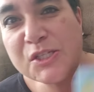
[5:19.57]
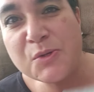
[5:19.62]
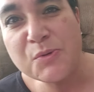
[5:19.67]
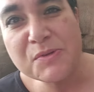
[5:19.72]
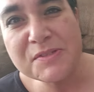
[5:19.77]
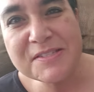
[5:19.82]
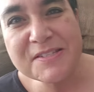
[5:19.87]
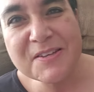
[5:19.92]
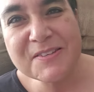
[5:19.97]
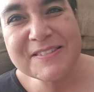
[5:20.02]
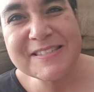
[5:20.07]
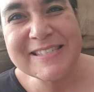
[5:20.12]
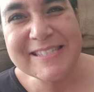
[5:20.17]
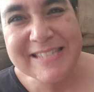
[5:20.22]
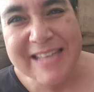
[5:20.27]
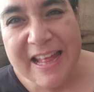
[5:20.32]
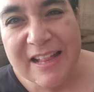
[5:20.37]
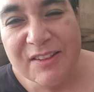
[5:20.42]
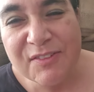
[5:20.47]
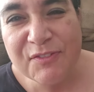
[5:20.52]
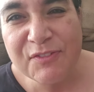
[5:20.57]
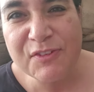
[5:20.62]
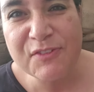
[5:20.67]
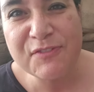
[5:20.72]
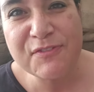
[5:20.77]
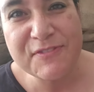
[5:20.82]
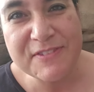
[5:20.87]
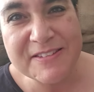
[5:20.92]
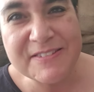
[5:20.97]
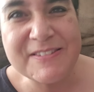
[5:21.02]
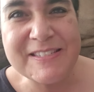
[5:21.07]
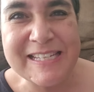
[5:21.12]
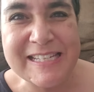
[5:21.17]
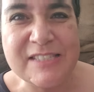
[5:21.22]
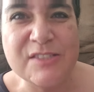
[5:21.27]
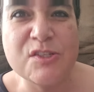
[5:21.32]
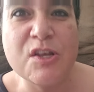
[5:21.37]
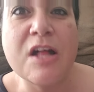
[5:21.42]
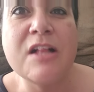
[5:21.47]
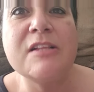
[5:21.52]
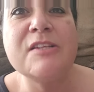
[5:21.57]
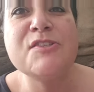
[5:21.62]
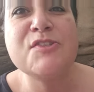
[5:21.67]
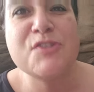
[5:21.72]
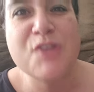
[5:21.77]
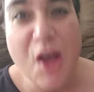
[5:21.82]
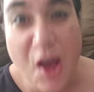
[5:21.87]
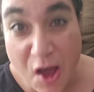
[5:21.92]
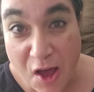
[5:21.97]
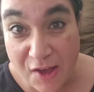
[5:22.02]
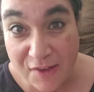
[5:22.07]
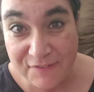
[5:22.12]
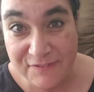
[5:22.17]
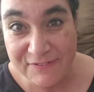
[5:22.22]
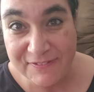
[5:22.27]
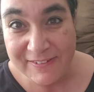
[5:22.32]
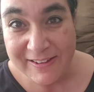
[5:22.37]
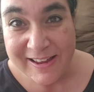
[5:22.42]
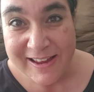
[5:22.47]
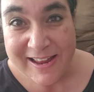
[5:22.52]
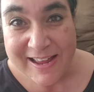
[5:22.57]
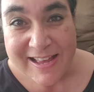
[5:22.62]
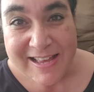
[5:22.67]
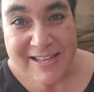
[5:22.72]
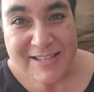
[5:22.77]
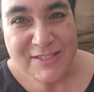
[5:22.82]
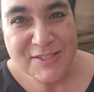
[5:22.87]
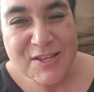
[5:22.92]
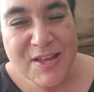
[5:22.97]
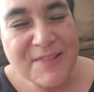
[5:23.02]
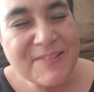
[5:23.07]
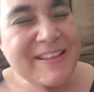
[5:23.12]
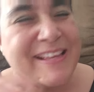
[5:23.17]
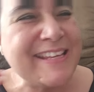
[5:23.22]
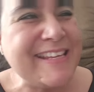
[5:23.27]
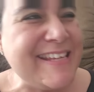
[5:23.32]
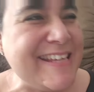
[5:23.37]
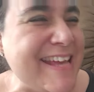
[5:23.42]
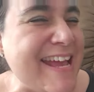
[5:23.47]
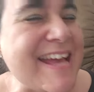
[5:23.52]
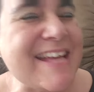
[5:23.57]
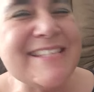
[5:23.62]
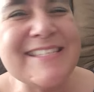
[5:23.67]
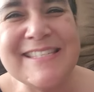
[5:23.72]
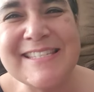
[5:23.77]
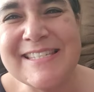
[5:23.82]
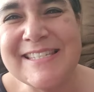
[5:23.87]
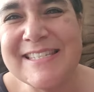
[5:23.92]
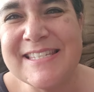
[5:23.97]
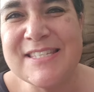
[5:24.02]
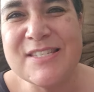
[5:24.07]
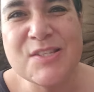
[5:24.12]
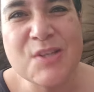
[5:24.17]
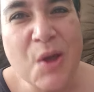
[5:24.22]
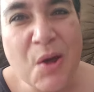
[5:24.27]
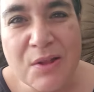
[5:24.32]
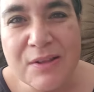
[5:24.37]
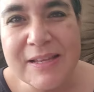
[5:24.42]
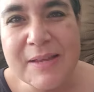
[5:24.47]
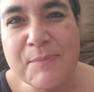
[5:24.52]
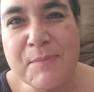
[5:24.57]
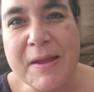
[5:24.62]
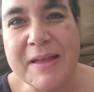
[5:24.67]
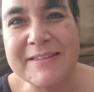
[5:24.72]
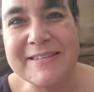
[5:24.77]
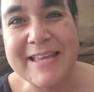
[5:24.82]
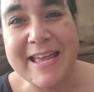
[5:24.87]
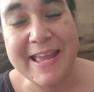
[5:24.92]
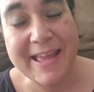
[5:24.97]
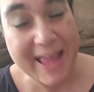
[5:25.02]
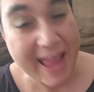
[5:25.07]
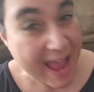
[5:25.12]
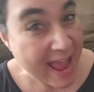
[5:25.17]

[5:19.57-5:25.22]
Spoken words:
she was on sale for $15 off. So I'm like, yes, this is totally my day.